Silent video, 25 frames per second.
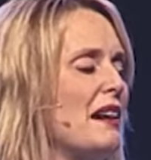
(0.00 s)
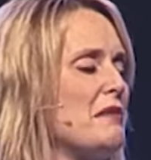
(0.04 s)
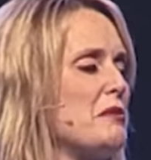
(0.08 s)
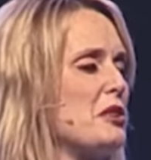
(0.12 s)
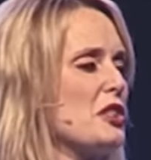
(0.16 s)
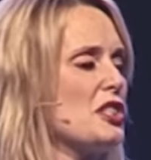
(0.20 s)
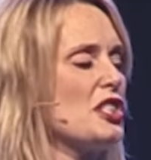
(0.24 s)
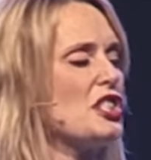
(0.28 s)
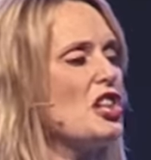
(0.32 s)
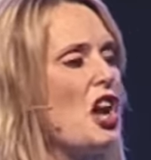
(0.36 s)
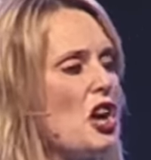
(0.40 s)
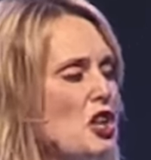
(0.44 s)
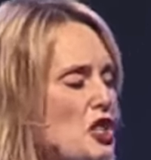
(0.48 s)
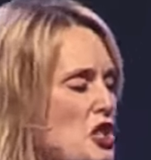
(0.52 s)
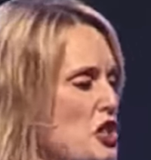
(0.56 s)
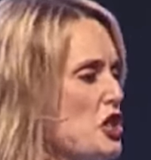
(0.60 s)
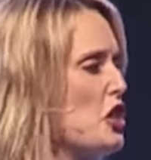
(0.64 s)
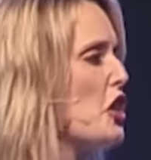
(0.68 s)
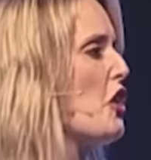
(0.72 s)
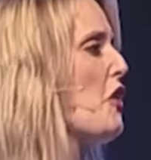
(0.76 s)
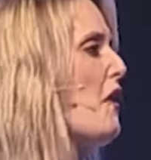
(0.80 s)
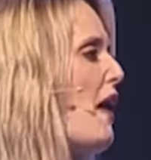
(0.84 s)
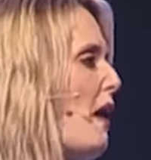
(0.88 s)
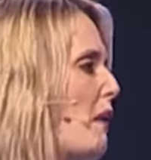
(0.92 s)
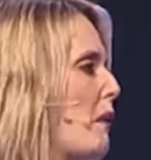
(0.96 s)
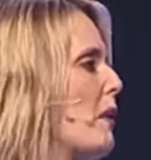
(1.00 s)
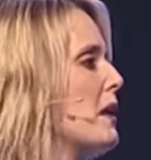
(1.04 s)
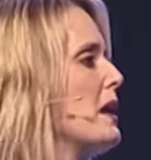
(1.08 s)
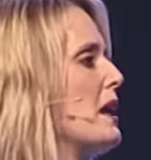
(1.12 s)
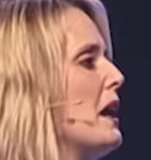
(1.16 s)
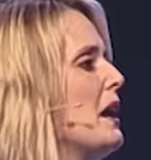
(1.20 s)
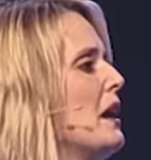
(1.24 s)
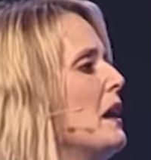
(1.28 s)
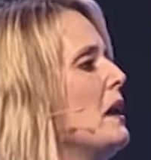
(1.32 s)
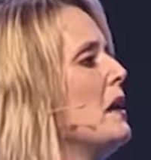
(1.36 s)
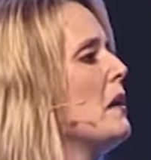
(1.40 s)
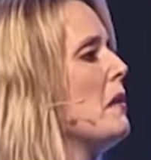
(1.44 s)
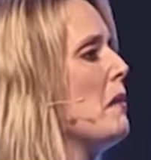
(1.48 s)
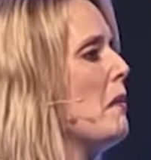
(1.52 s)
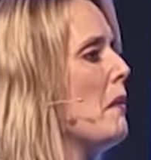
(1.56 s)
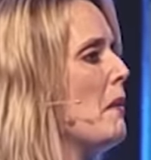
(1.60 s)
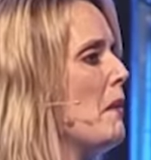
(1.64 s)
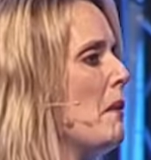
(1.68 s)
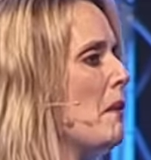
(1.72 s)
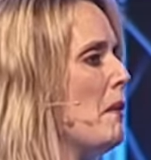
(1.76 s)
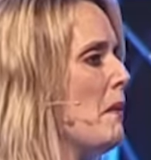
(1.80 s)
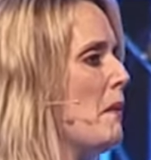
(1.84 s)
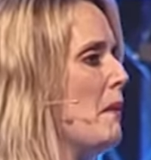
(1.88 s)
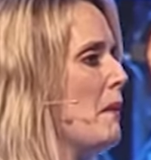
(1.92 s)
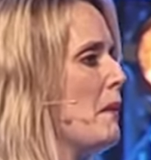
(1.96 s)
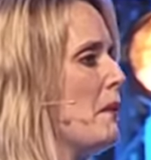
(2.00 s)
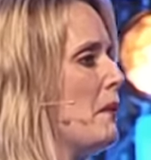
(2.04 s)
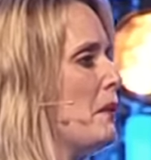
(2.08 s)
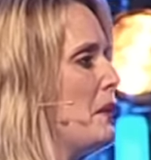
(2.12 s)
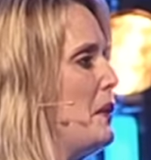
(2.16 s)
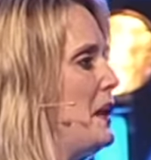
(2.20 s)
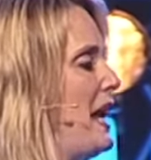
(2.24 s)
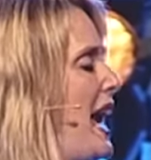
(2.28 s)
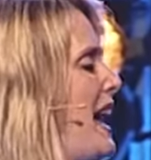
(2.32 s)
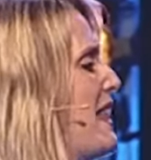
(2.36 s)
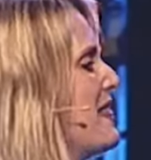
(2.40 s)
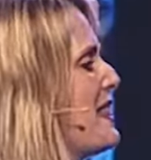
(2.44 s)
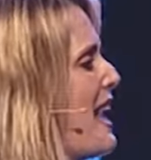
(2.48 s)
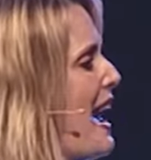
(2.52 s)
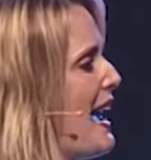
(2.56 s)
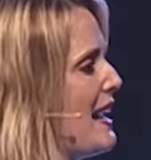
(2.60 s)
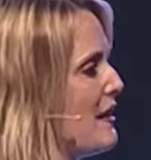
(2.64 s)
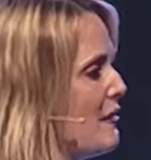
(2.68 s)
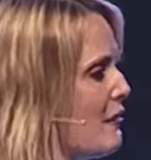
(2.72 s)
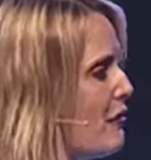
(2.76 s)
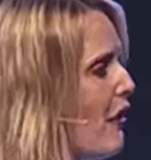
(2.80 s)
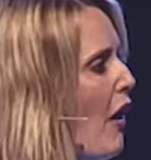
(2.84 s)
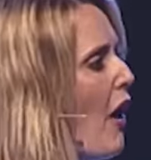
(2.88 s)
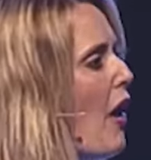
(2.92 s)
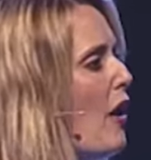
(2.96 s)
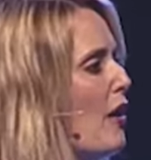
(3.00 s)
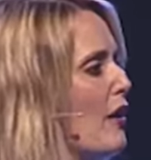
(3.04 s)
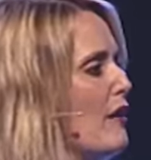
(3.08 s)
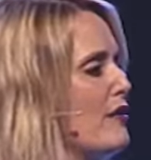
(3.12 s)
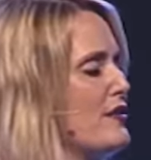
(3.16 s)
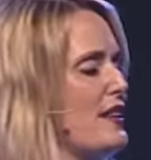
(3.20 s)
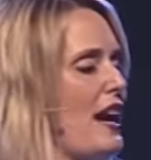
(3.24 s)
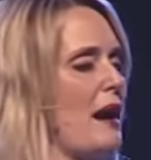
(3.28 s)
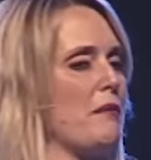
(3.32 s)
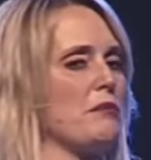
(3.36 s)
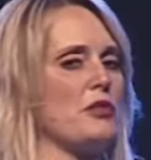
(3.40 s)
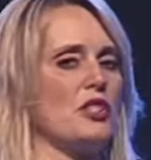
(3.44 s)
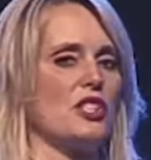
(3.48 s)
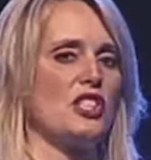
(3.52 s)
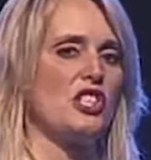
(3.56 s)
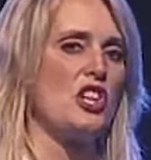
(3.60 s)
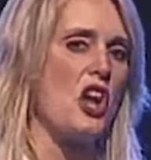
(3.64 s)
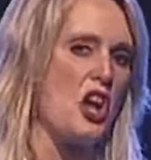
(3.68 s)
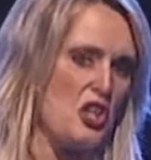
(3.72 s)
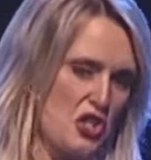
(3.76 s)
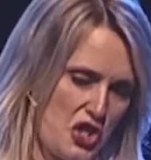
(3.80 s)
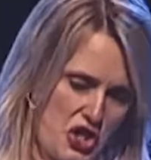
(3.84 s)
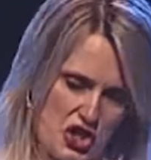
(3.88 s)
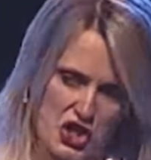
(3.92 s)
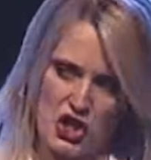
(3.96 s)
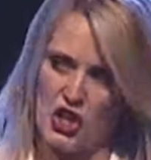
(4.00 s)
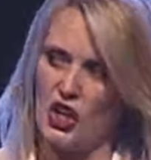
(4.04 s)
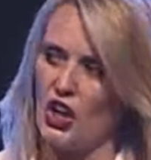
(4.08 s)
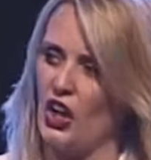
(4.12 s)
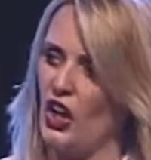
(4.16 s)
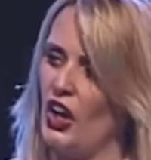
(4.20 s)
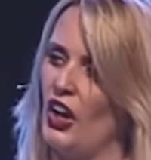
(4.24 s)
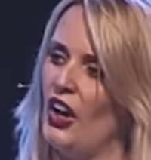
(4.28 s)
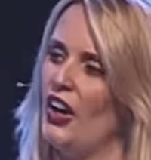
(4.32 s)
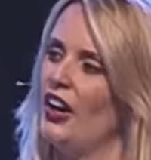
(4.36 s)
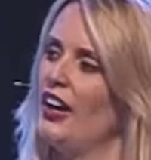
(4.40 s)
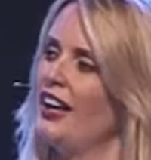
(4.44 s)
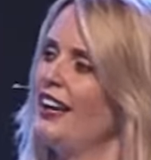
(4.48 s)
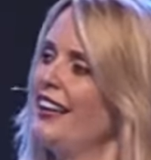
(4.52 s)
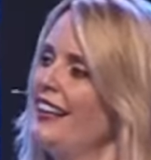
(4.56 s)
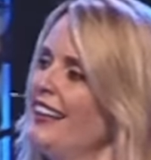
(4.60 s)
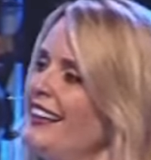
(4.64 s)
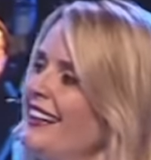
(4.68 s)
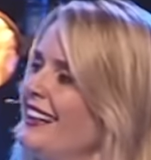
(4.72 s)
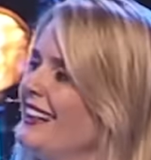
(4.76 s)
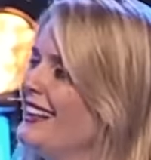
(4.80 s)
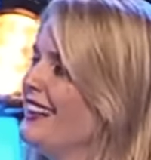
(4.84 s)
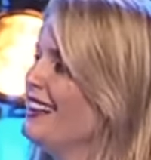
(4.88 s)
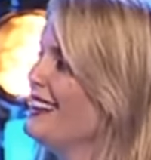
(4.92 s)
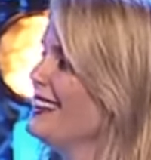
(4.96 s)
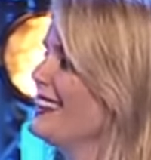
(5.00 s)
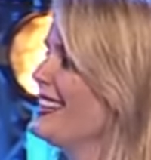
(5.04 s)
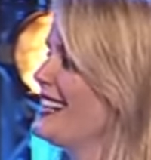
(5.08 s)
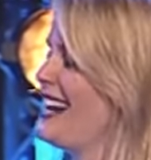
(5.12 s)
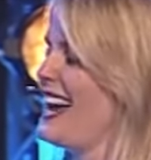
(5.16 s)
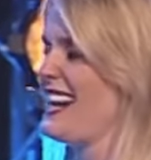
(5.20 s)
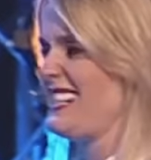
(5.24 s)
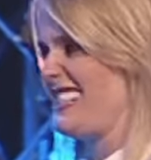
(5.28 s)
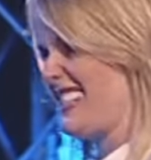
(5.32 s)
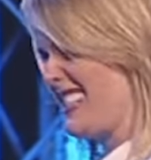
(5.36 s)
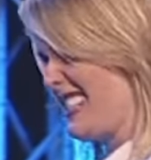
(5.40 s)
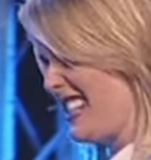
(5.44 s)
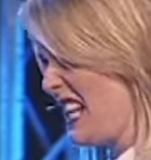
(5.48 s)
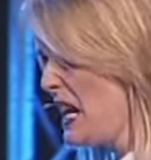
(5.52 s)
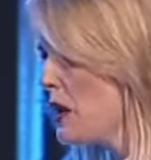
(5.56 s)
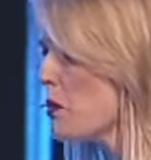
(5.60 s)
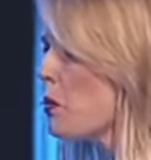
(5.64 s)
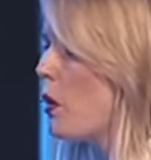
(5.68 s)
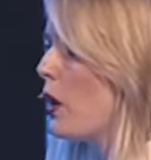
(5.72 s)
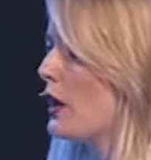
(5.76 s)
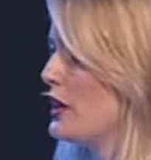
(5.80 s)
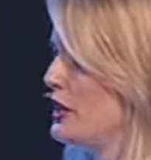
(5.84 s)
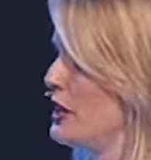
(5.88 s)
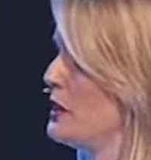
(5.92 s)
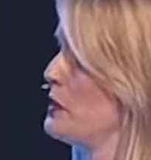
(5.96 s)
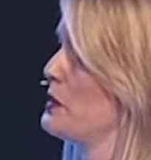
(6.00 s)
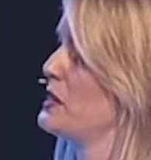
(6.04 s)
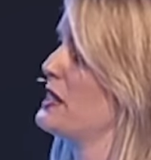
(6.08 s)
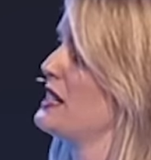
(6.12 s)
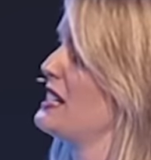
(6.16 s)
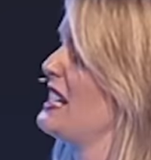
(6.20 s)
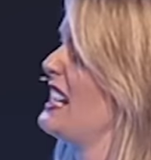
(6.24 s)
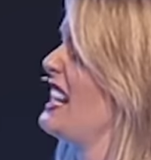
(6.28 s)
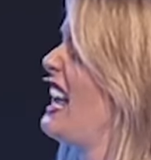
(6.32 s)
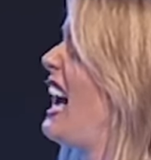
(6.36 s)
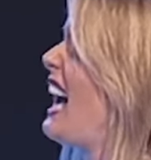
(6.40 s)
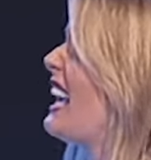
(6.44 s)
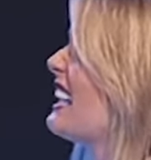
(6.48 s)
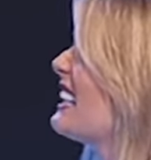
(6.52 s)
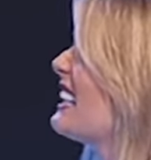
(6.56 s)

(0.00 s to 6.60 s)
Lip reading: I'm just not sure I want to get that involved. I'm just not sure that I see what you see.